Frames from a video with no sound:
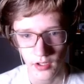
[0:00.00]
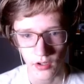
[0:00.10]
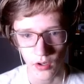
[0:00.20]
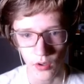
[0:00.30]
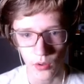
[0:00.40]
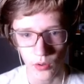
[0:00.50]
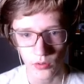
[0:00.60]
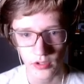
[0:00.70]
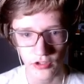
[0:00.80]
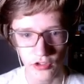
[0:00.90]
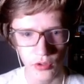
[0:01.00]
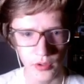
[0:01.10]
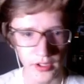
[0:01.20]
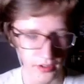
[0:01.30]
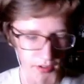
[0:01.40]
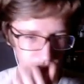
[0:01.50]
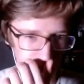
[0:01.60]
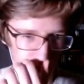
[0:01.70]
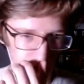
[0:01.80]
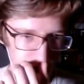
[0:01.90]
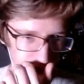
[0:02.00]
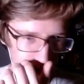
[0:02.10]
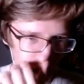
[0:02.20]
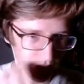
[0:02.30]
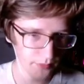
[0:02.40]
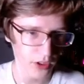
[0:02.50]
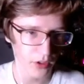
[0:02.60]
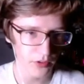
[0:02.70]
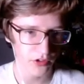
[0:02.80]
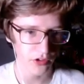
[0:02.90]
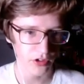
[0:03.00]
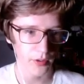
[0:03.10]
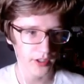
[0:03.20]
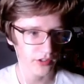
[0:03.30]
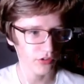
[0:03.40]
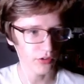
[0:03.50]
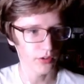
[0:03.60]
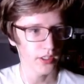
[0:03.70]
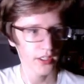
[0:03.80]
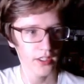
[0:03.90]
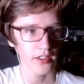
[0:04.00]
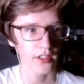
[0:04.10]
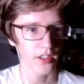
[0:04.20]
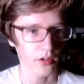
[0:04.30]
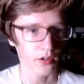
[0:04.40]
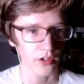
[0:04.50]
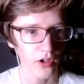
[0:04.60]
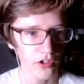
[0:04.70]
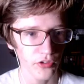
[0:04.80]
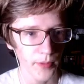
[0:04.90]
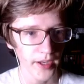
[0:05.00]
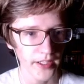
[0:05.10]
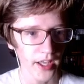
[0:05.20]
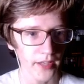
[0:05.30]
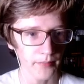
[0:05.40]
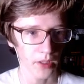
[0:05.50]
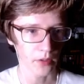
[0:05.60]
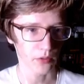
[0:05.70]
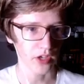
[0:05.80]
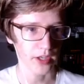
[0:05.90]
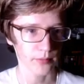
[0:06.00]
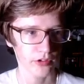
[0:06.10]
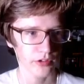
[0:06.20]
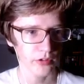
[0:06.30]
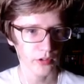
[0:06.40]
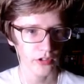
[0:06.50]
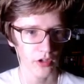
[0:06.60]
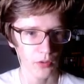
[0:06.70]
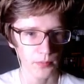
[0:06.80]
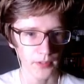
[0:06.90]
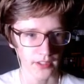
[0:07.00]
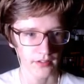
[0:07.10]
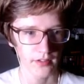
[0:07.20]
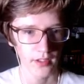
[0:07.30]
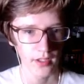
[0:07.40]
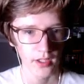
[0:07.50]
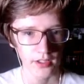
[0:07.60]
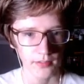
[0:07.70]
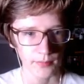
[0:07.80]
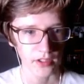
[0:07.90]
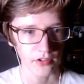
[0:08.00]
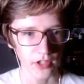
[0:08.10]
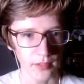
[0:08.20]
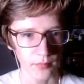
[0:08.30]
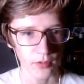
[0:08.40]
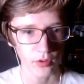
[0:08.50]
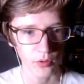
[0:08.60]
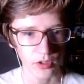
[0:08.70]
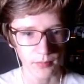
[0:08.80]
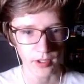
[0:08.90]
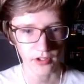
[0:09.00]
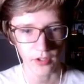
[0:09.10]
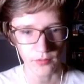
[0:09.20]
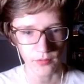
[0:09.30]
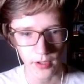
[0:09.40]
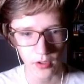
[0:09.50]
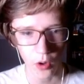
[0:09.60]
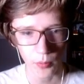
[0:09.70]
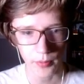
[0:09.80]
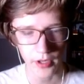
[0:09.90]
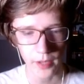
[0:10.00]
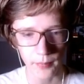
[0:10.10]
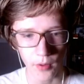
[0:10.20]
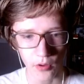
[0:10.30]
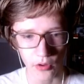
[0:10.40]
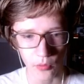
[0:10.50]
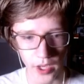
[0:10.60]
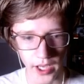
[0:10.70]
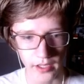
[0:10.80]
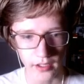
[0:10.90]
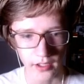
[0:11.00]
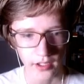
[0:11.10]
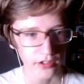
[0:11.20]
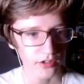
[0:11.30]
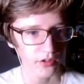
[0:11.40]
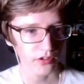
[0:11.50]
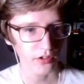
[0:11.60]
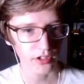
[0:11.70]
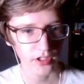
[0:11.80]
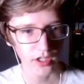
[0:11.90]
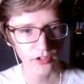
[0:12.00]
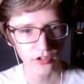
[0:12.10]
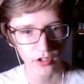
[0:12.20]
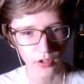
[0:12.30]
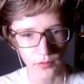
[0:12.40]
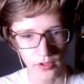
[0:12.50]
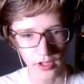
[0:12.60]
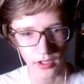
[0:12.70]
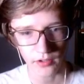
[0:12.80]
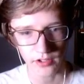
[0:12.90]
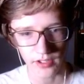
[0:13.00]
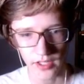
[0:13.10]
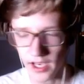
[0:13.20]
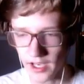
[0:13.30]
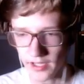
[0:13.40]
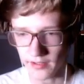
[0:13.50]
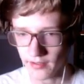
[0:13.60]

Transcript: Oh, let's do it. Let's do it, even though this is going to, you know, cause my nightmares. I'm still going to open it because I am recording myself. You better open up all the way. Your your cousin over there did not.